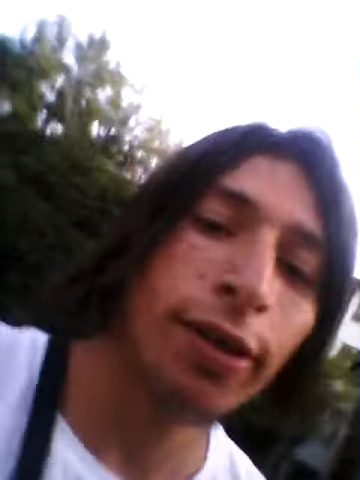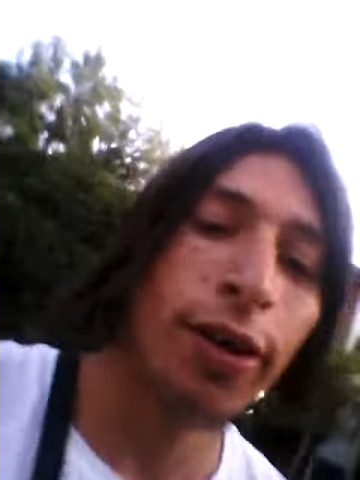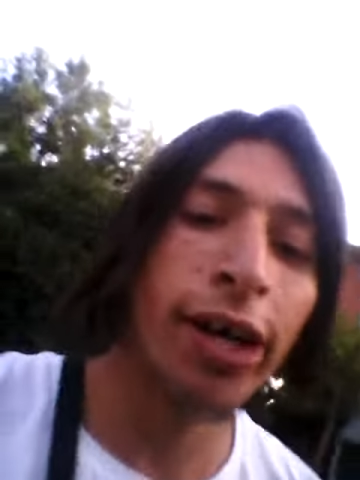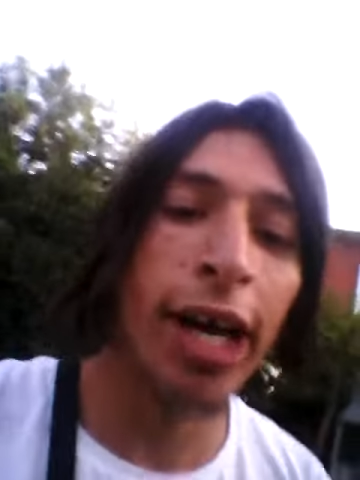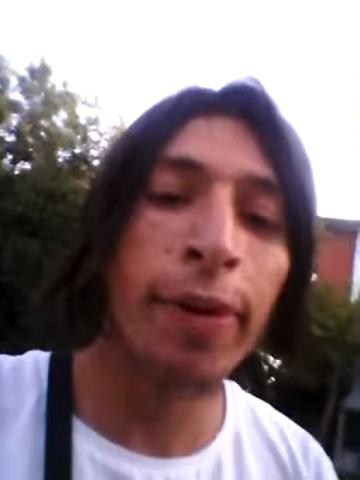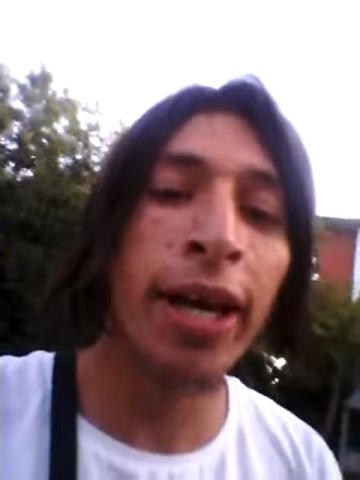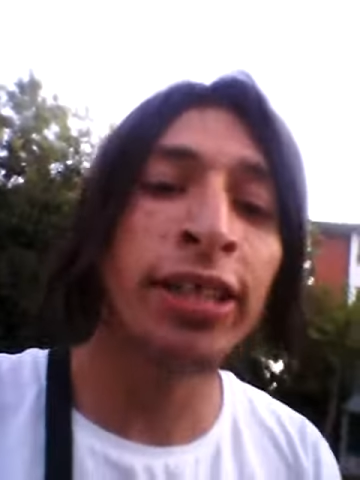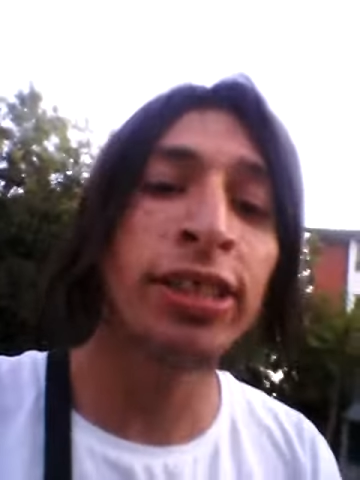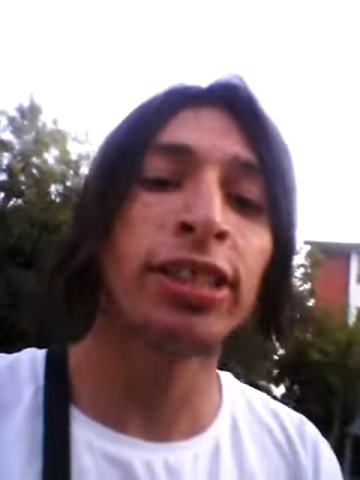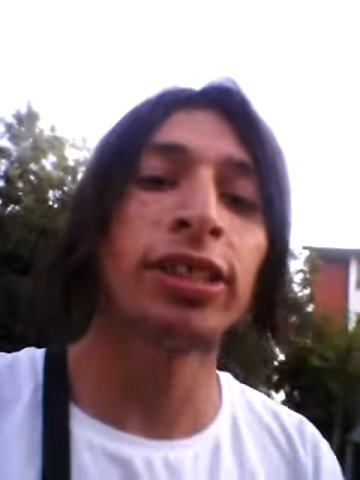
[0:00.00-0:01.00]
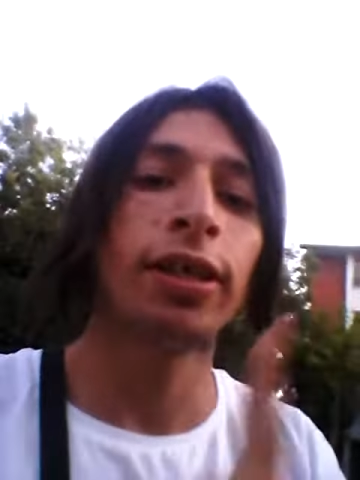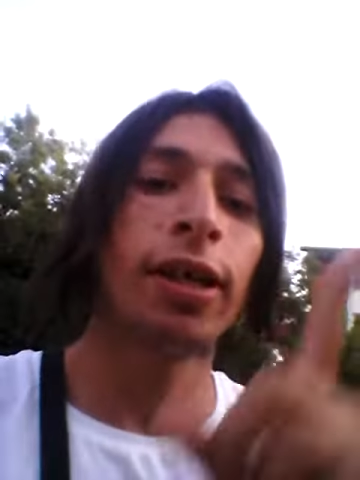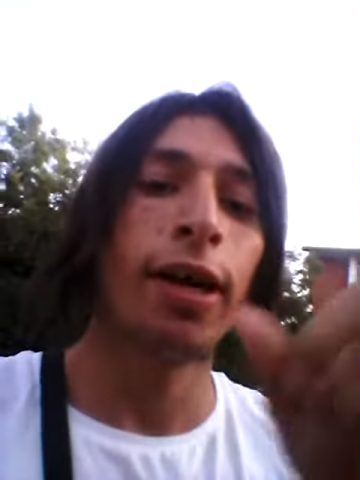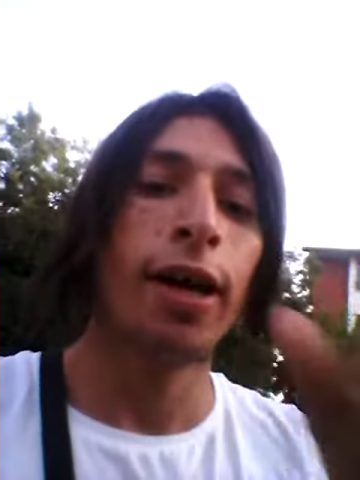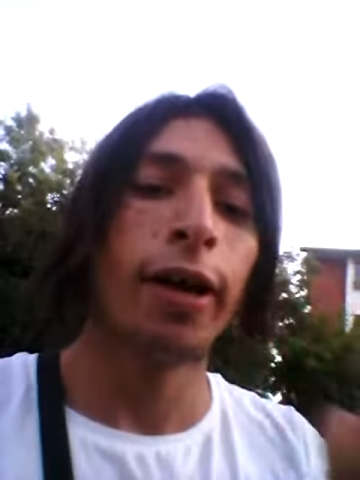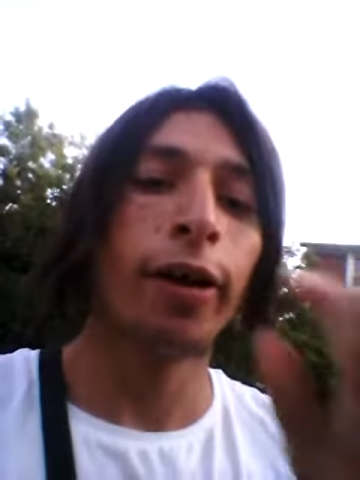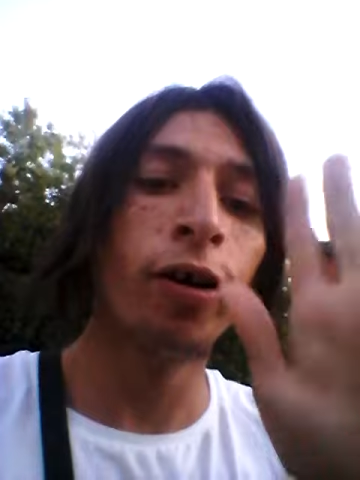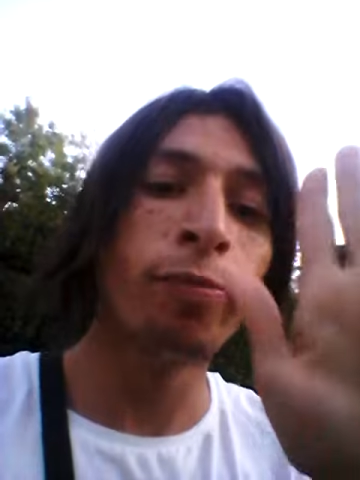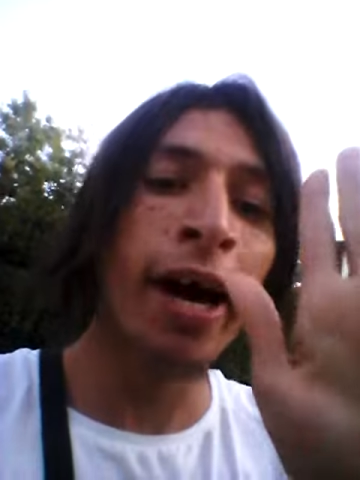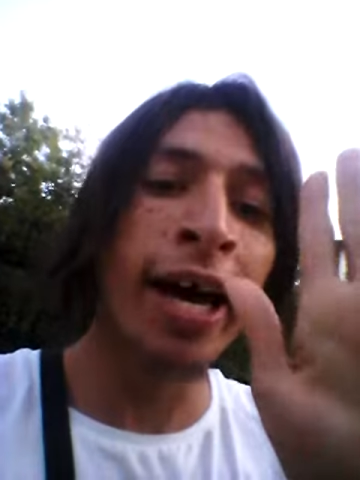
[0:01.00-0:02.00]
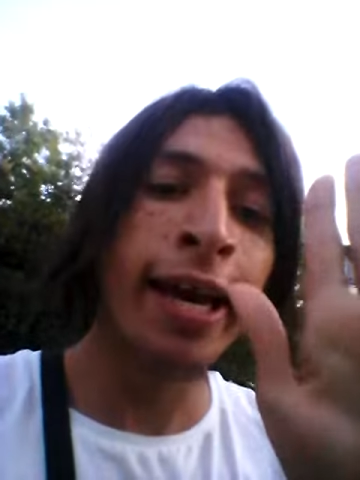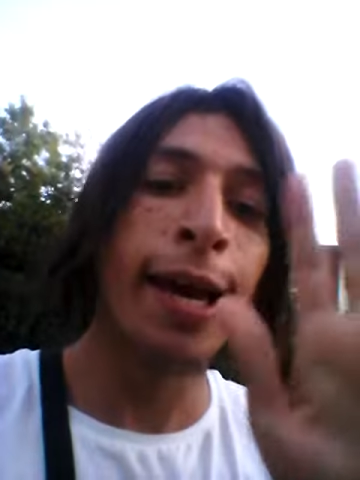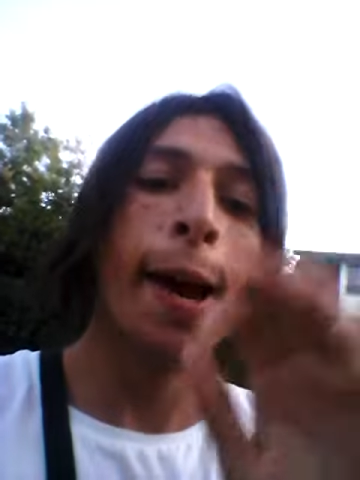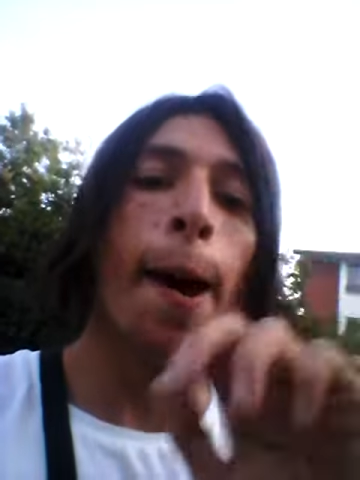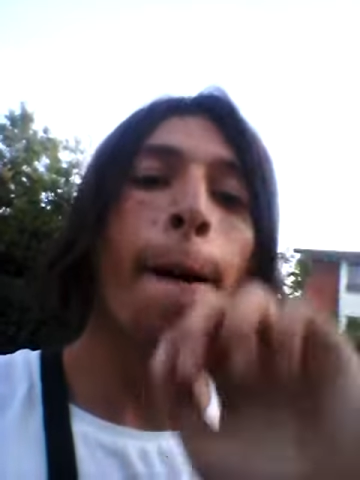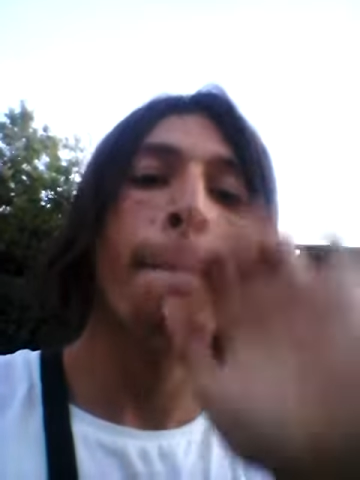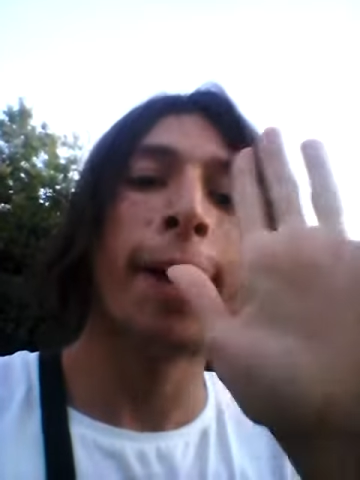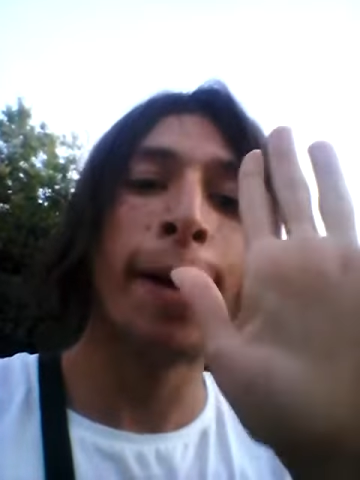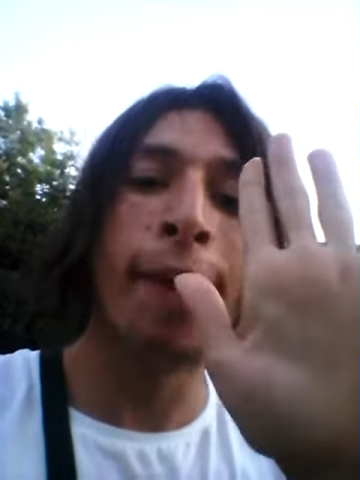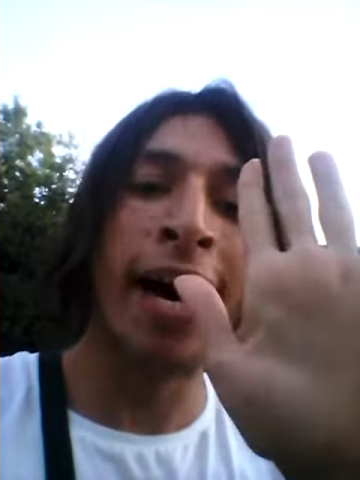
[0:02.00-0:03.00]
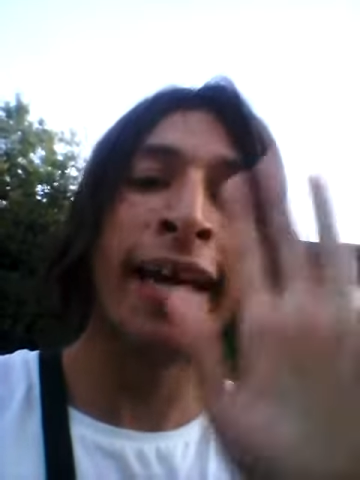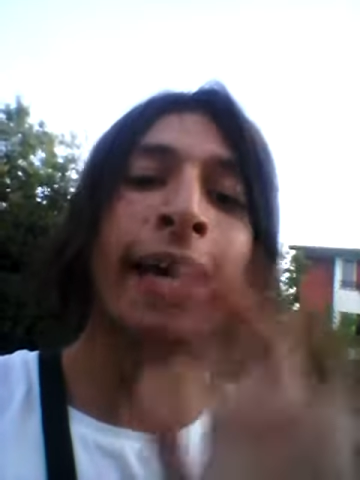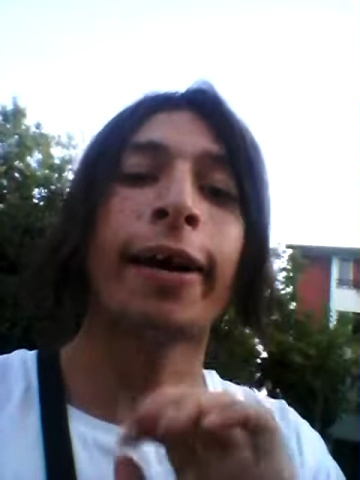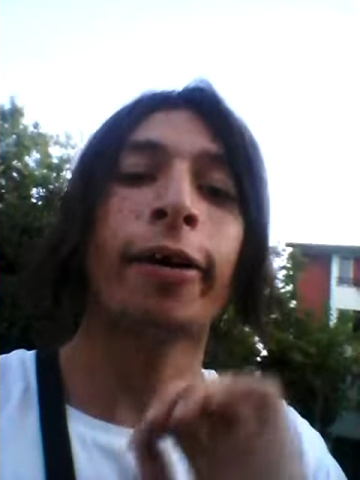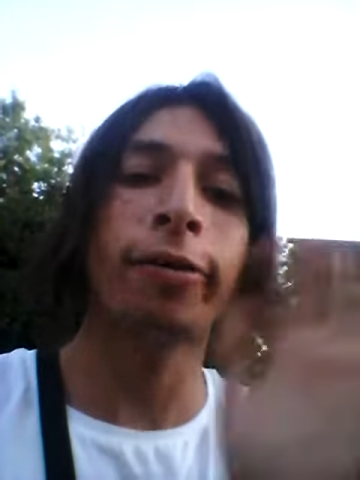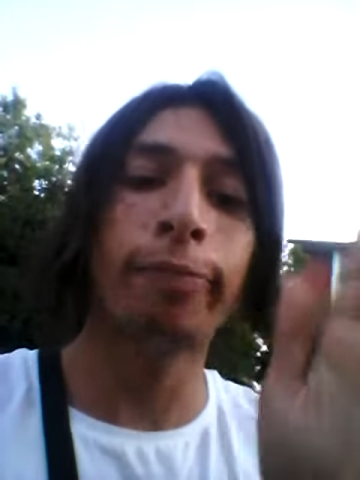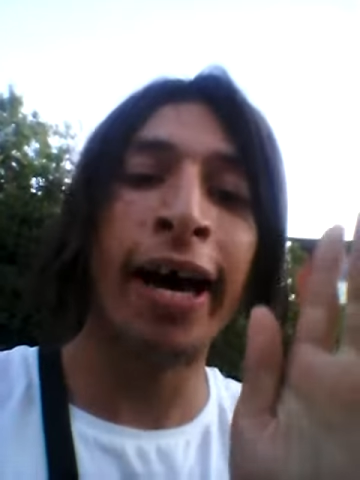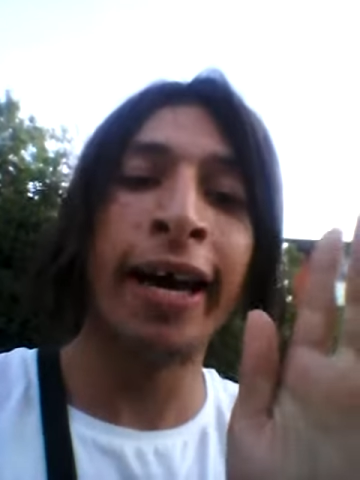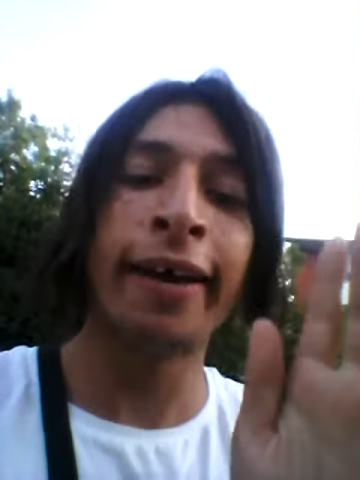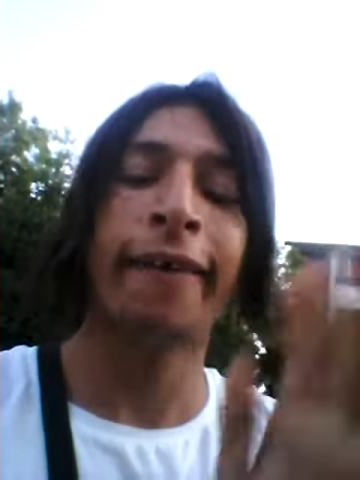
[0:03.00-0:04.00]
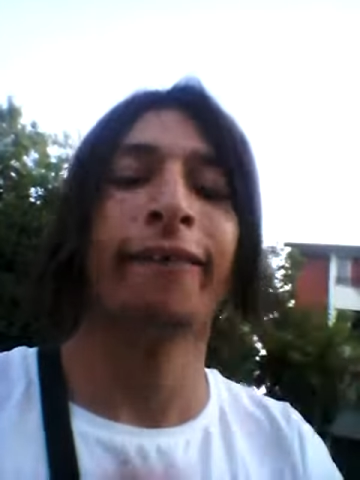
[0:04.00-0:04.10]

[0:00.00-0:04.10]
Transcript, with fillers: Okay, big kids. Goodbye. Bye bye. Goodbye.